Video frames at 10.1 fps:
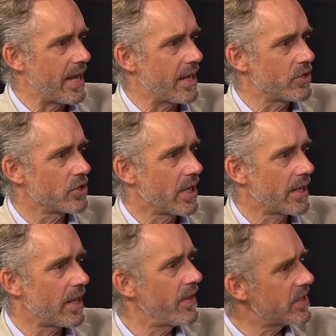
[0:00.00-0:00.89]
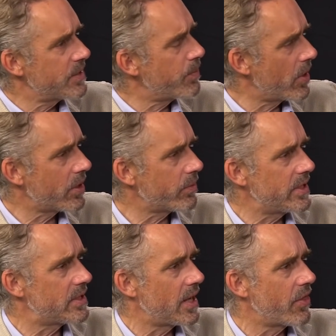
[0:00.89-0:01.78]
on edge. Like, and this is part of the
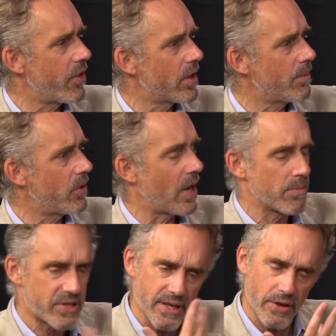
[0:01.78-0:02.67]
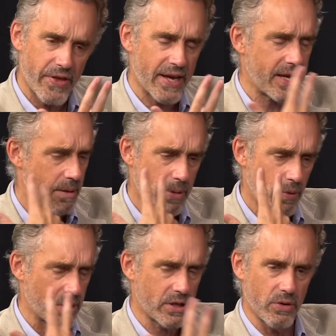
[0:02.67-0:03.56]
reason I'd thought about, I'm still thinking
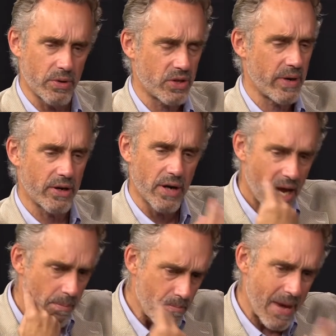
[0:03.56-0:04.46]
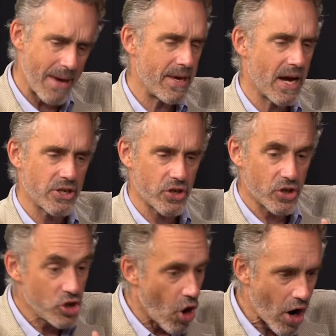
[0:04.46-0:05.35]
about what to do with Twitter. Maybe I
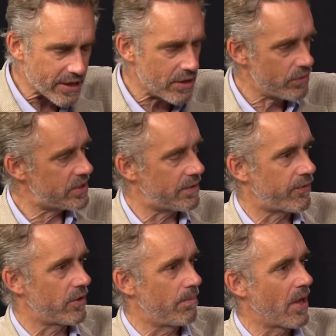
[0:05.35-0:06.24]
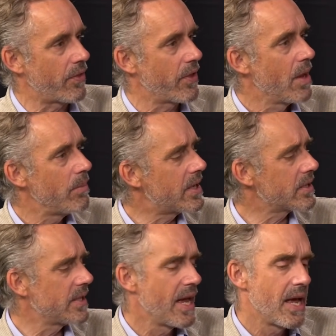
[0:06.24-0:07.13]
should not use it for a month.
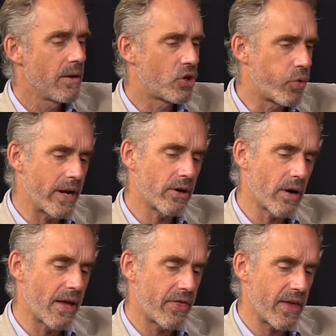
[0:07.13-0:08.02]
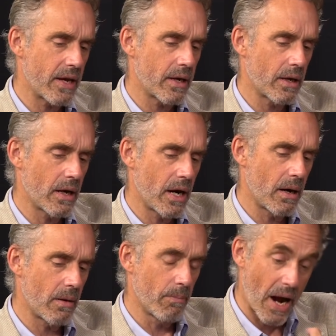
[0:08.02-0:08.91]
Because Twitter, I think,
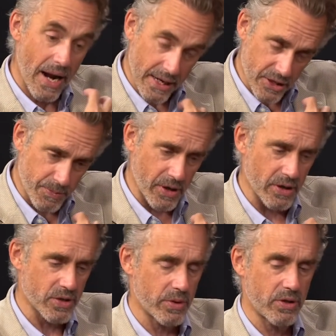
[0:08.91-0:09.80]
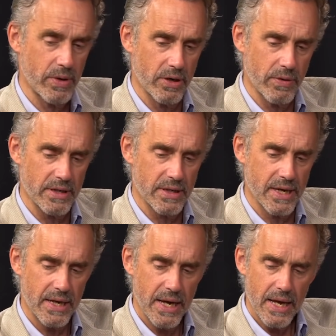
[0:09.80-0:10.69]
my experience with Twitter is
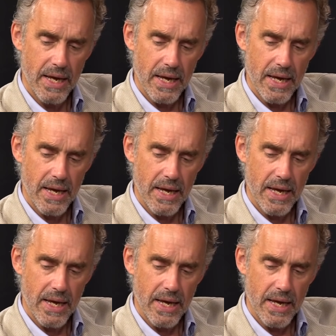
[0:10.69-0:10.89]
that